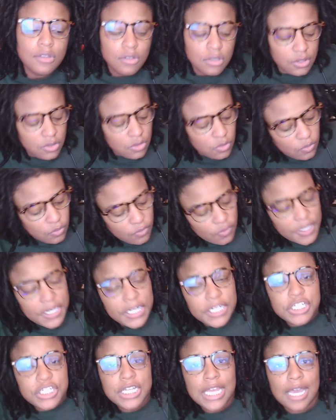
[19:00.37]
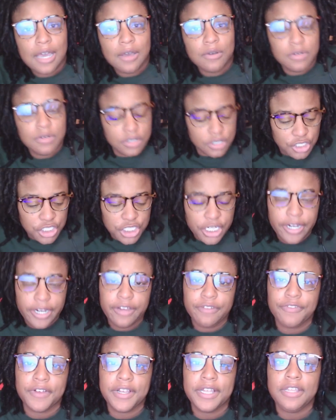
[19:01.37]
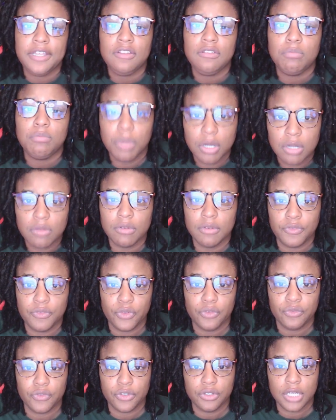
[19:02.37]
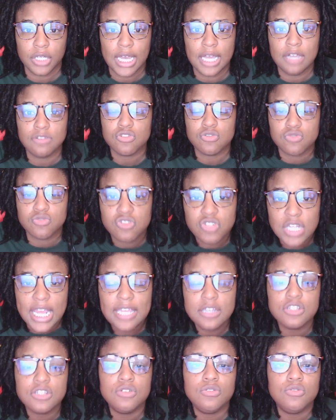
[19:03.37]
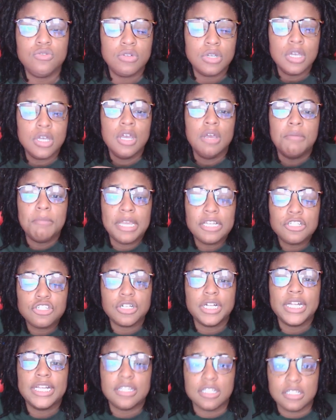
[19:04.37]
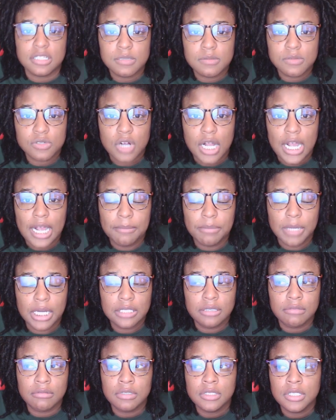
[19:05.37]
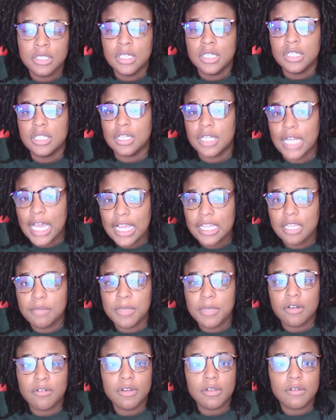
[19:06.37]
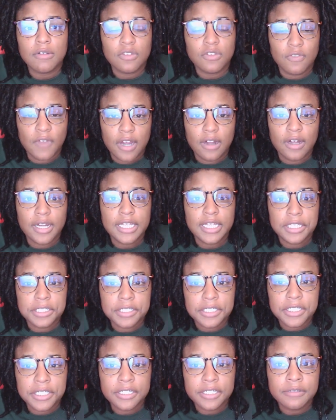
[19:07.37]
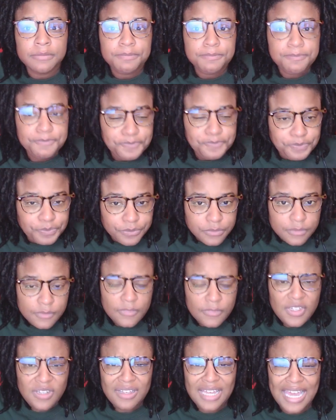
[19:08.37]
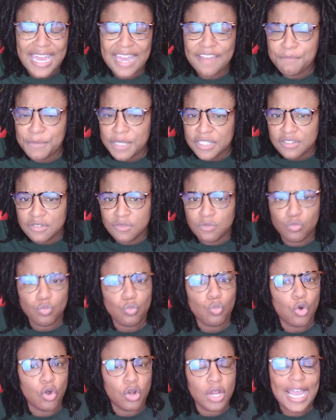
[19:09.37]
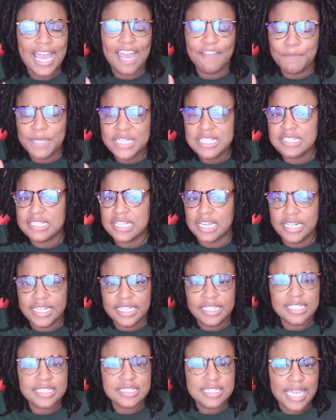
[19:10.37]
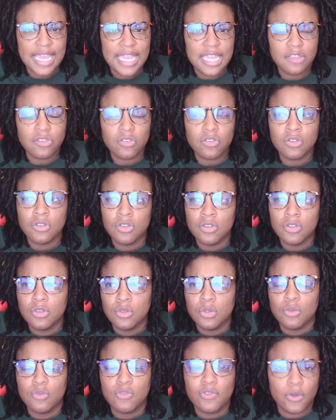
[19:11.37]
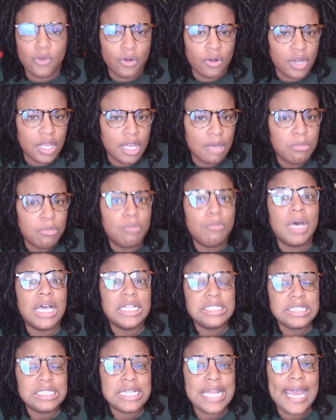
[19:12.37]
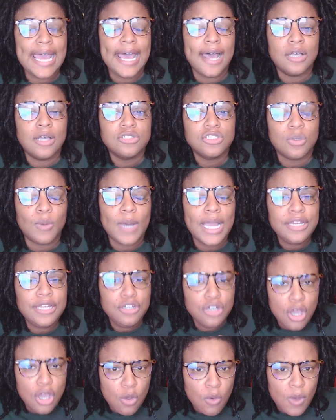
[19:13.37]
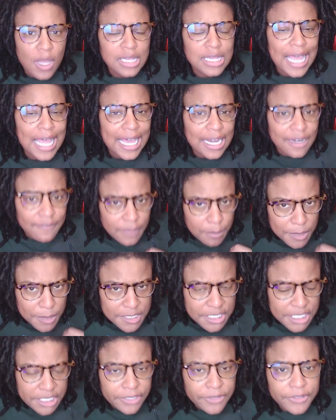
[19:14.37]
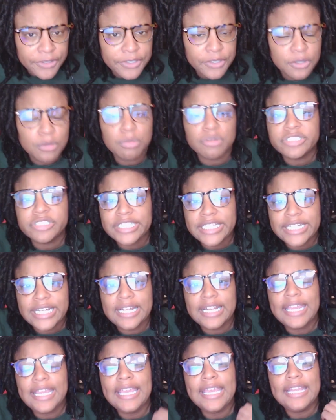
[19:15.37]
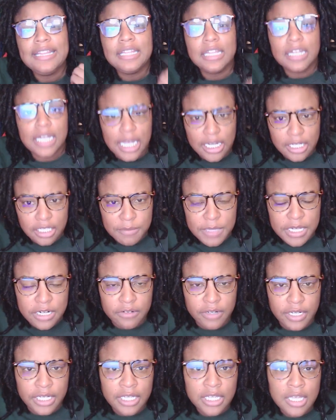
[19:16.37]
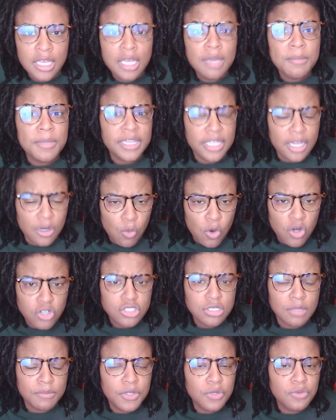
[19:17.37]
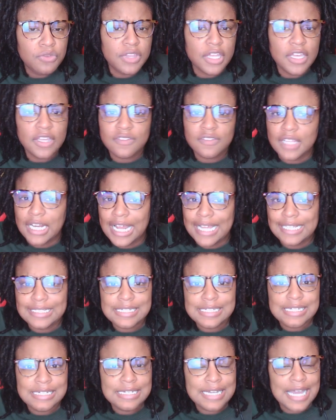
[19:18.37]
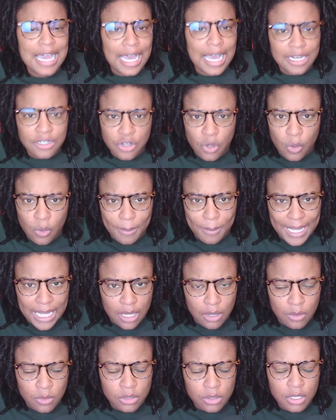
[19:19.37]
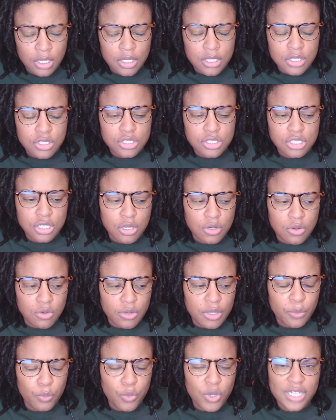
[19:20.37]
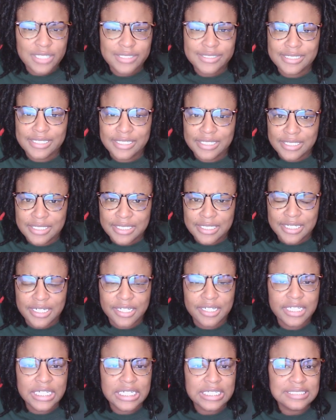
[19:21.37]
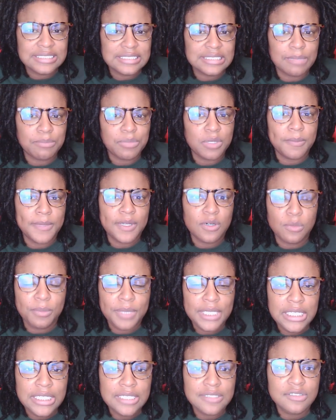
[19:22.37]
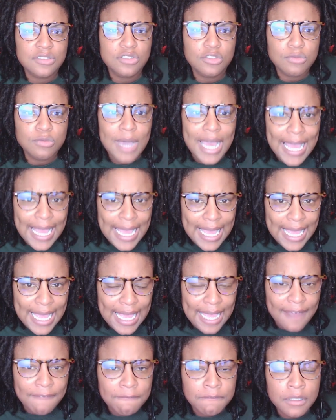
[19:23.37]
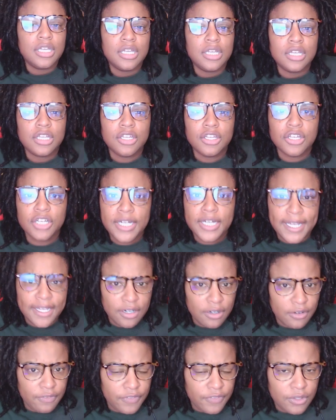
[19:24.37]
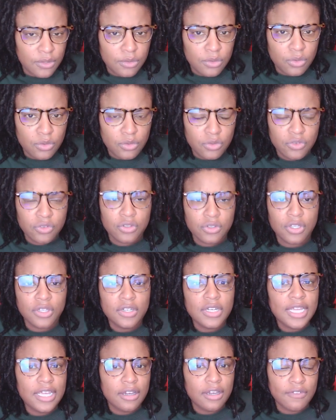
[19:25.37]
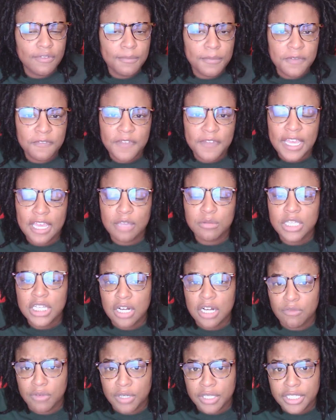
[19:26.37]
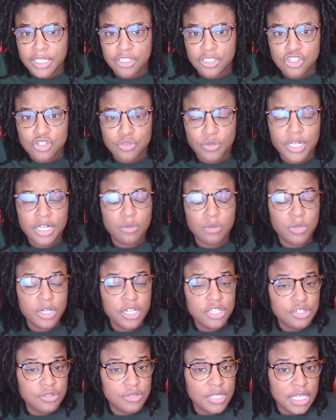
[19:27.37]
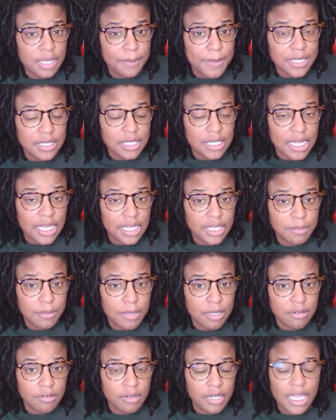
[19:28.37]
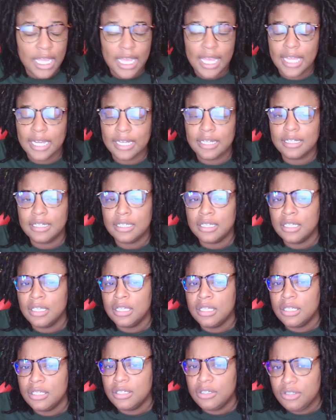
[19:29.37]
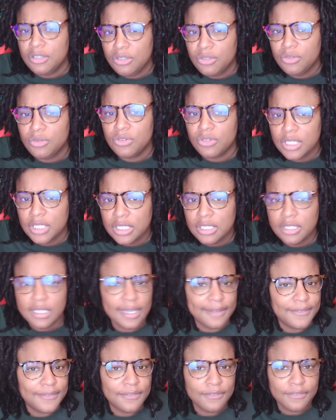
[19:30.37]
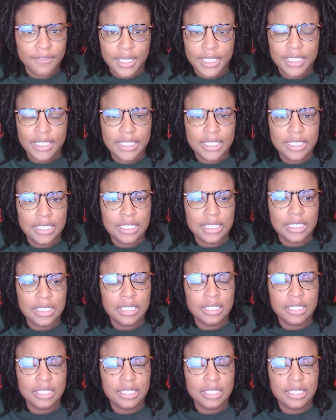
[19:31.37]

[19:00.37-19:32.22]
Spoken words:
to finish out Sherry Franke's book review for you guys. So stay tuned. Make sure to hit the subscribe button. The documentary was very good. I've been studying this case for a couple months now, so I know a lot of the material presented in the documentary, but there were some new things that I did not know about. So it was good, a good supplemental piece to have. Good interviews, good to hear from the family, and I really enjoyed it. What did you think about the documentary, and do you think Kevin Franke